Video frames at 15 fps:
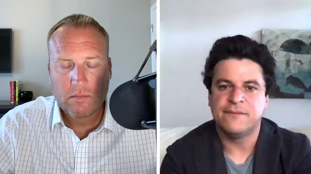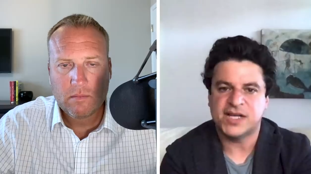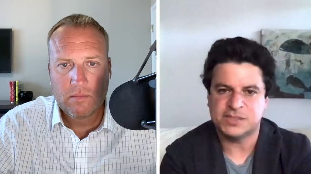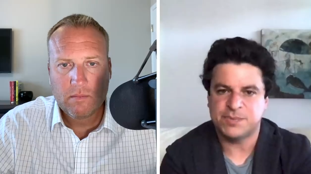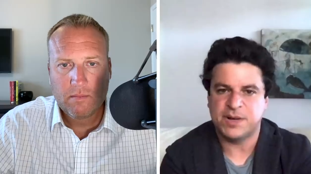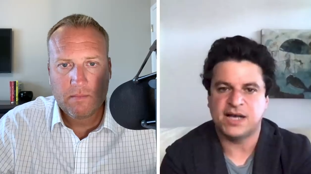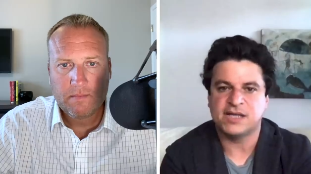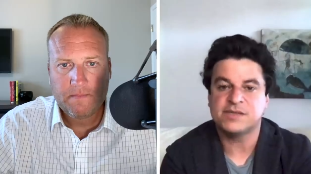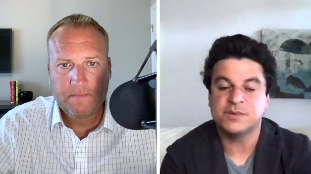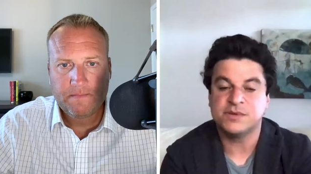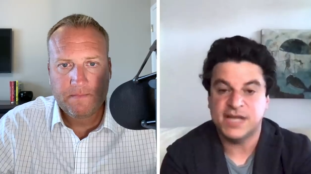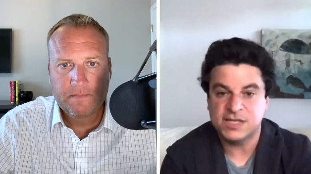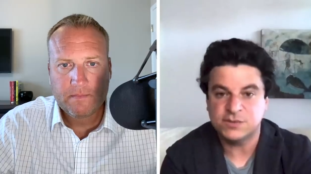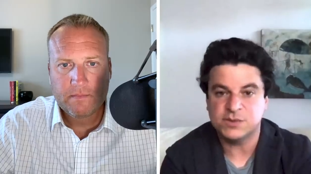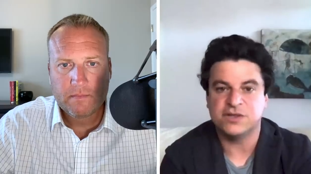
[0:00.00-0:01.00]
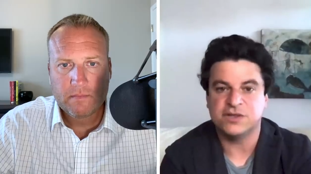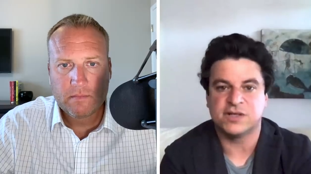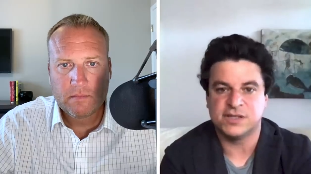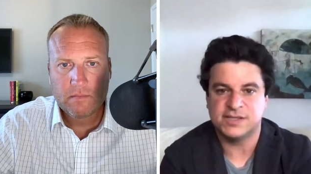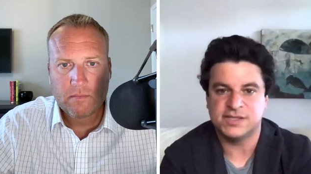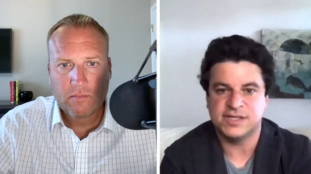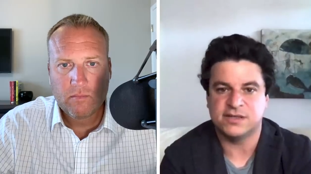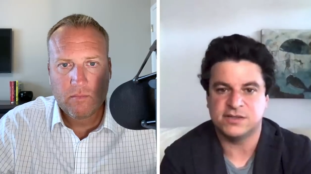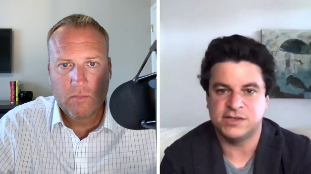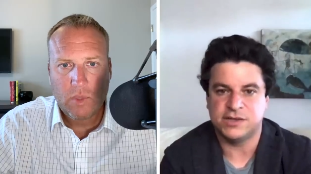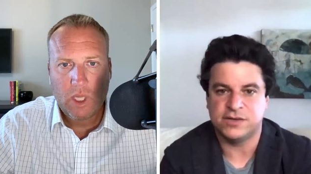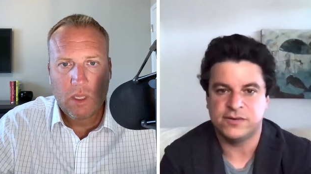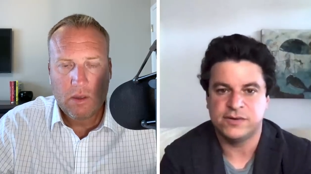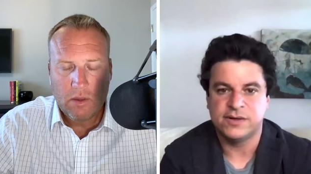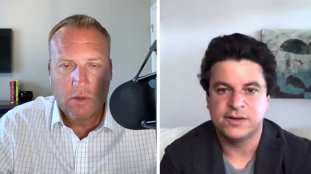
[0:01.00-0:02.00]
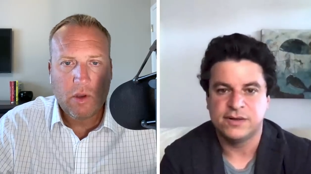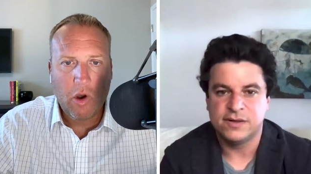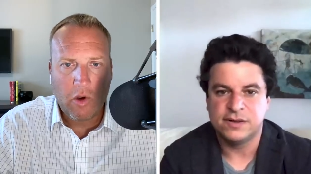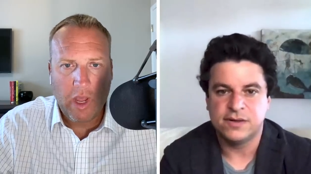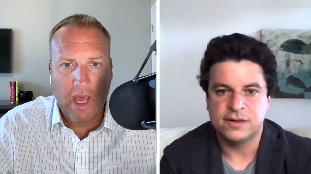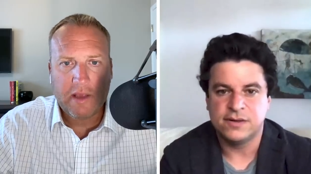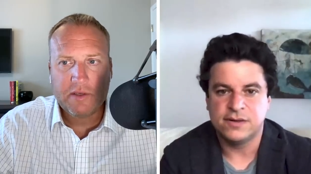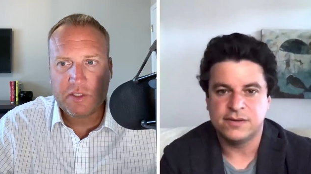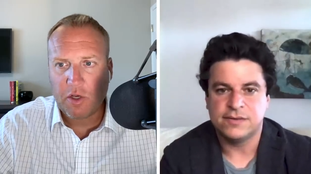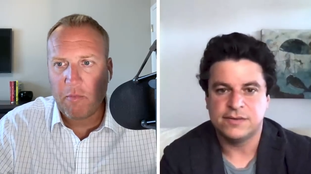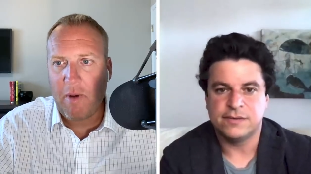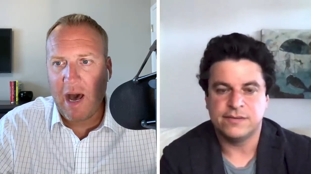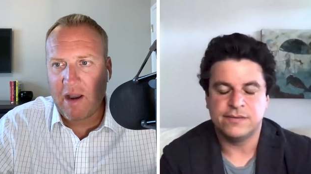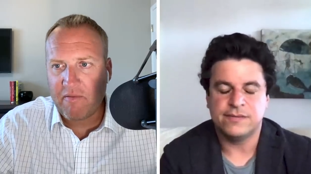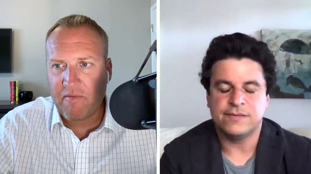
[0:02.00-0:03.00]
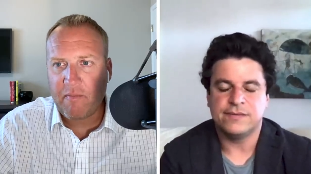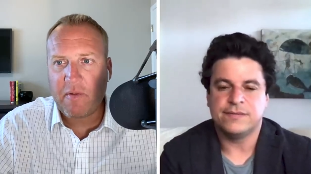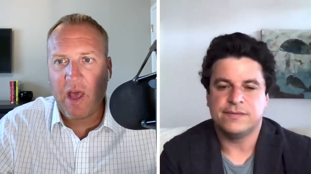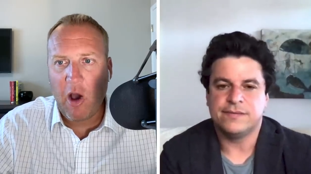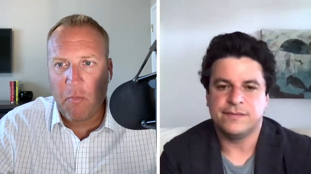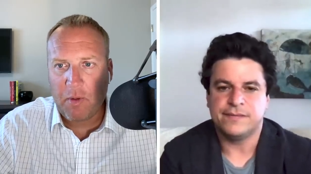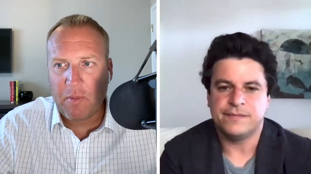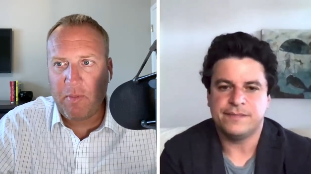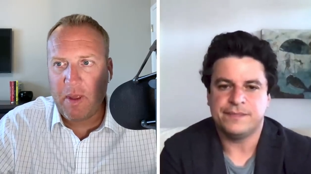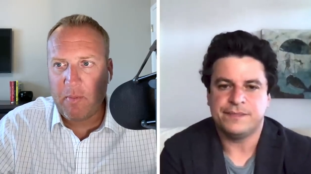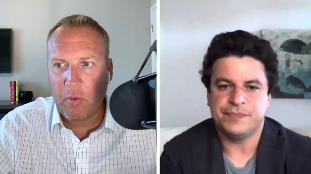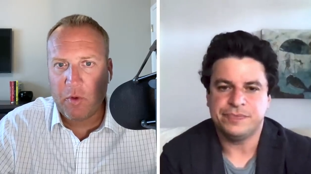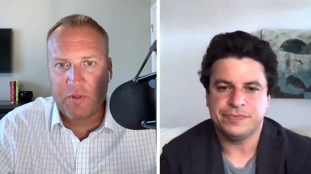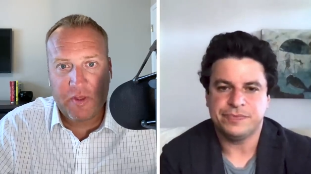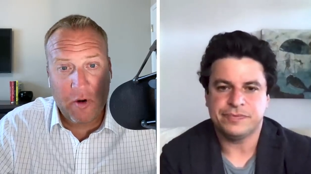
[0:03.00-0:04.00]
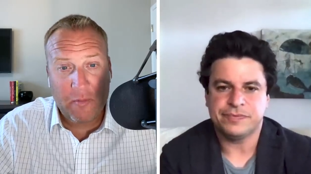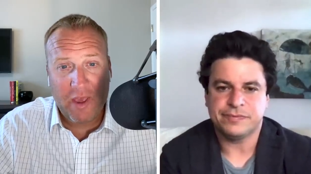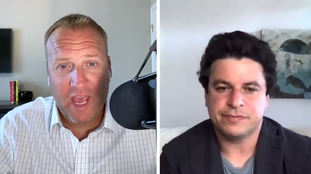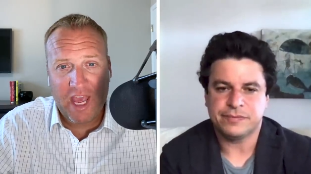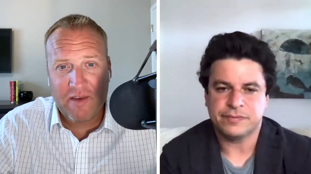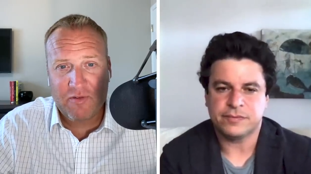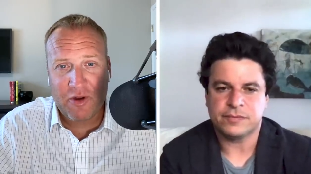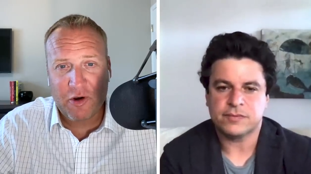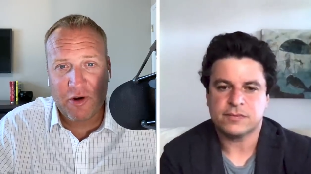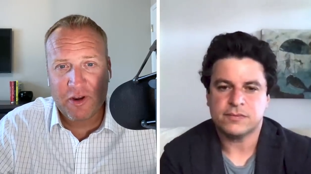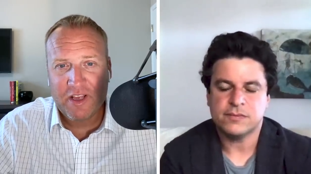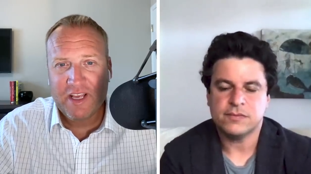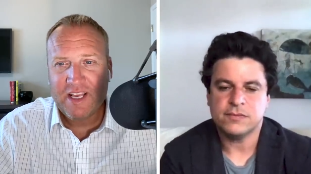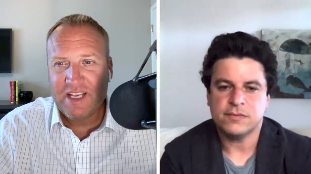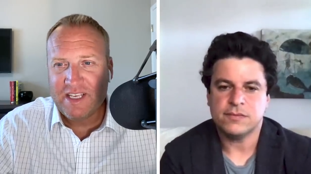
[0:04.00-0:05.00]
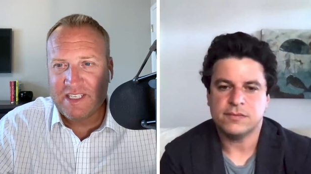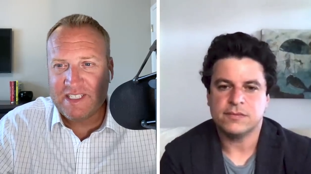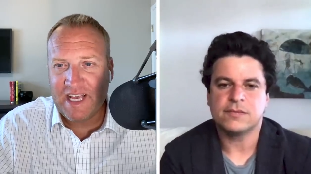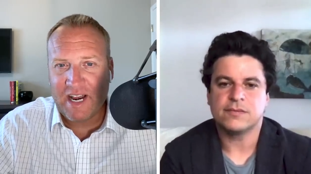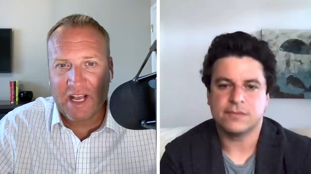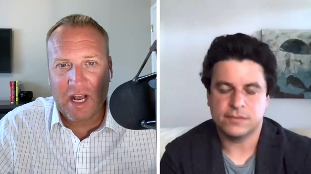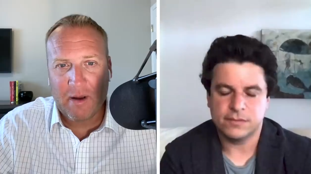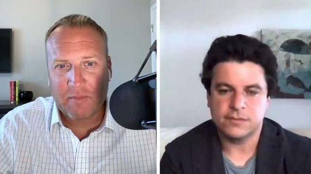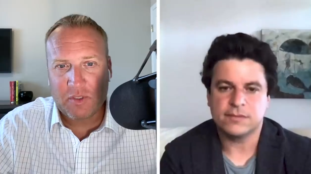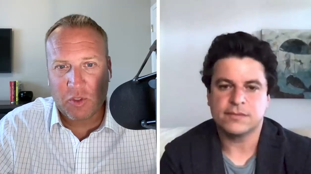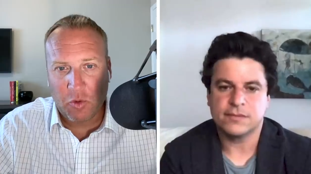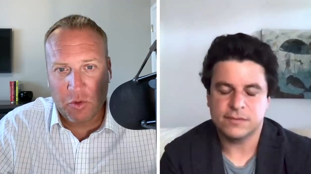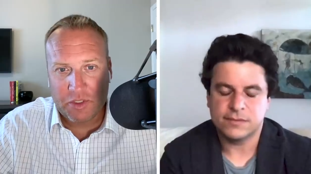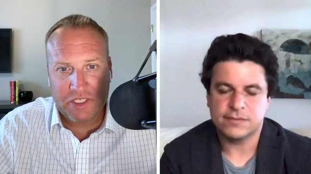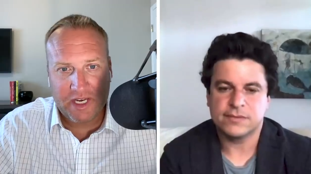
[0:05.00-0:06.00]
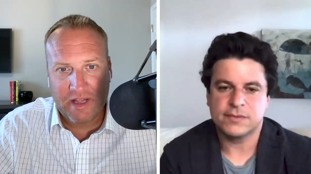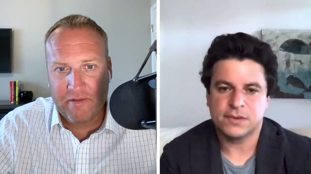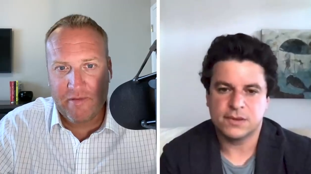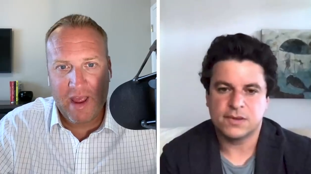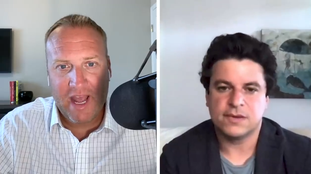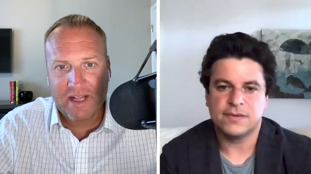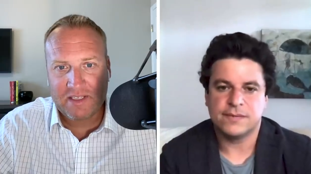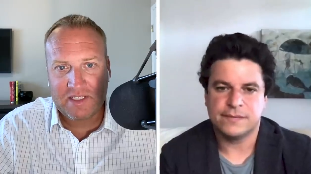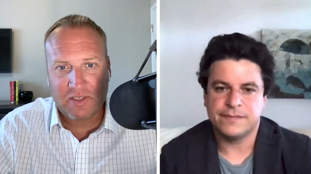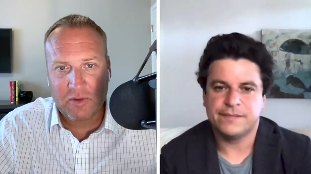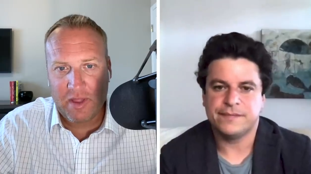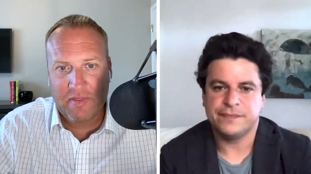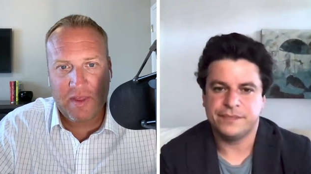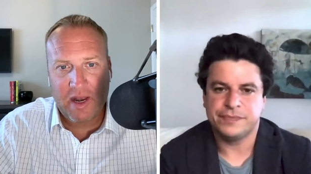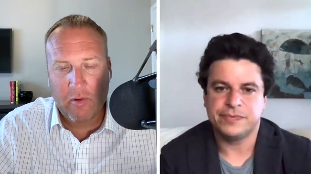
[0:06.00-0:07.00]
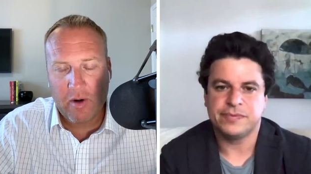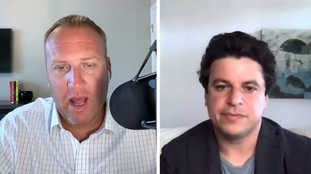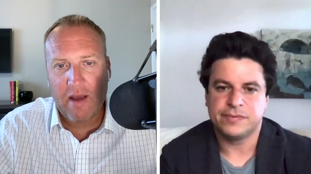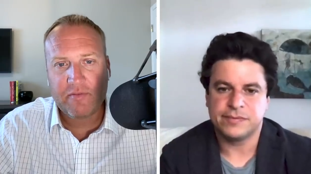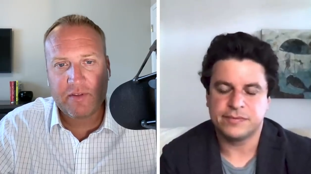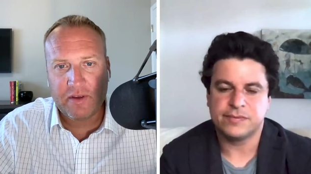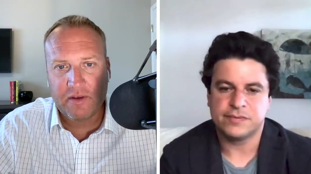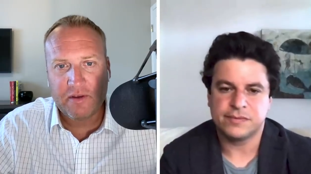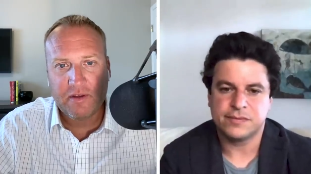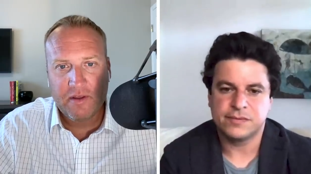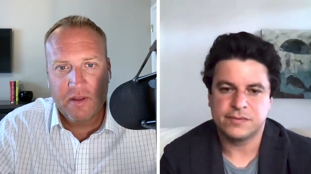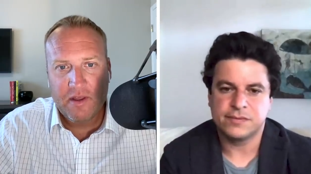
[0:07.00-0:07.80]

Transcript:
Speaker 1: as possible that's what you're going to see us do
Speaker 2: Okay, so modif- helping people with their behavior, setting up tools in advance so that they don't have to